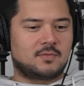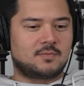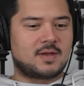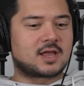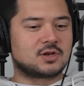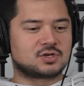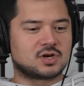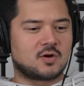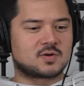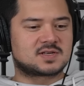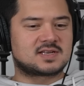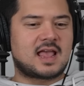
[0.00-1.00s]
making
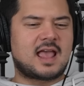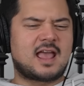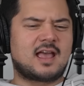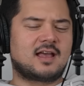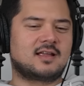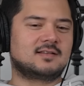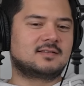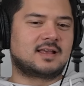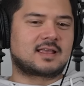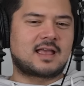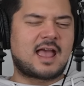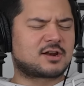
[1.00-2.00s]
jokes and
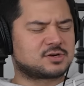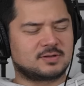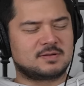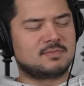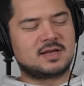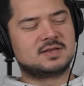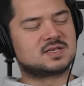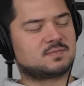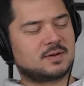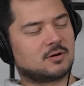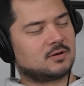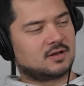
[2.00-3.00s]
like actually mean
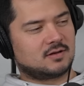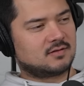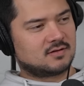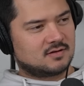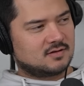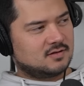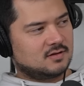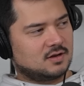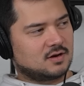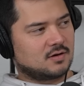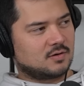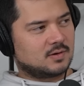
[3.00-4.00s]
spirited
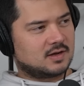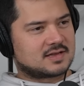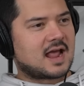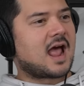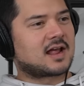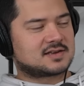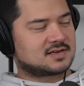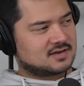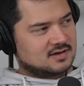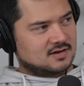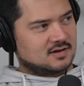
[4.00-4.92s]
you know attacks?